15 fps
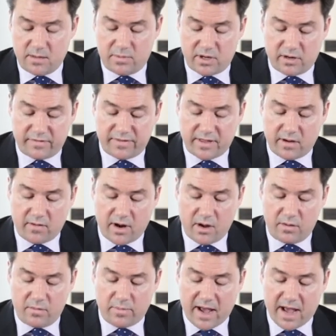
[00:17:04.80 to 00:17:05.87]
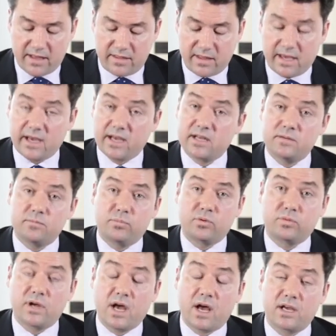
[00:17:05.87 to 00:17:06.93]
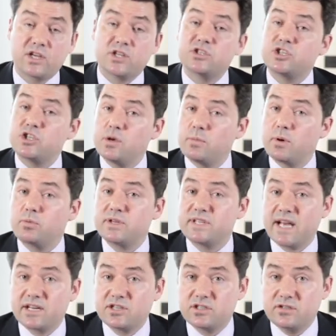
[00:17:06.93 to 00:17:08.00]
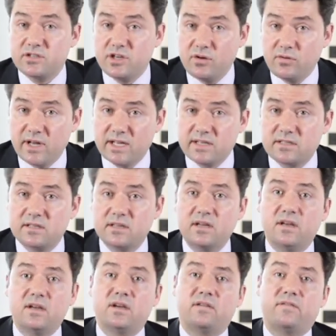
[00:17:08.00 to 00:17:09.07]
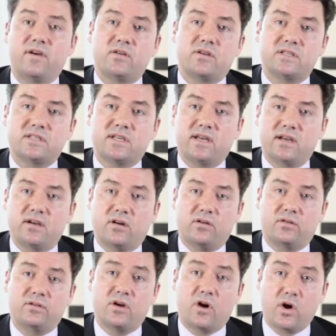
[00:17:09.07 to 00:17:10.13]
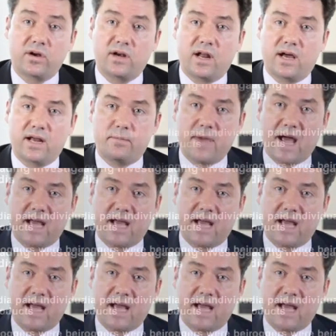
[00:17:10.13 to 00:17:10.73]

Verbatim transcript: but off their own bat, their con uh, Consumer Protection Unit, focusing on online